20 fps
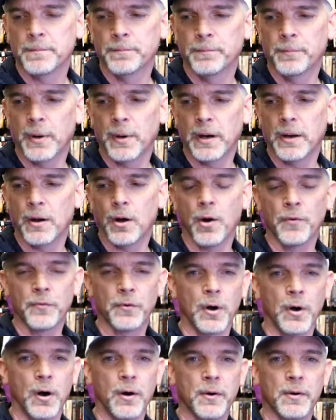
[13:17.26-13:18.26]
But
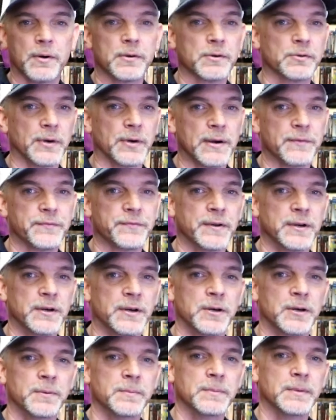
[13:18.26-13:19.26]
overall, great
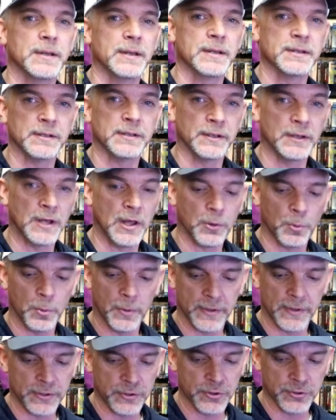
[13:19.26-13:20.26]
film and another
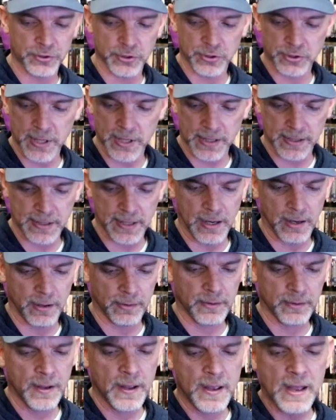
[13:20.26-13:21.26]
one that you should check
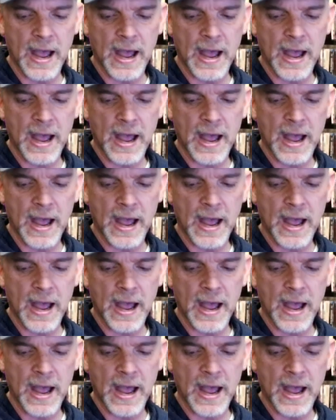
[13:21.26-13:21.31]
out.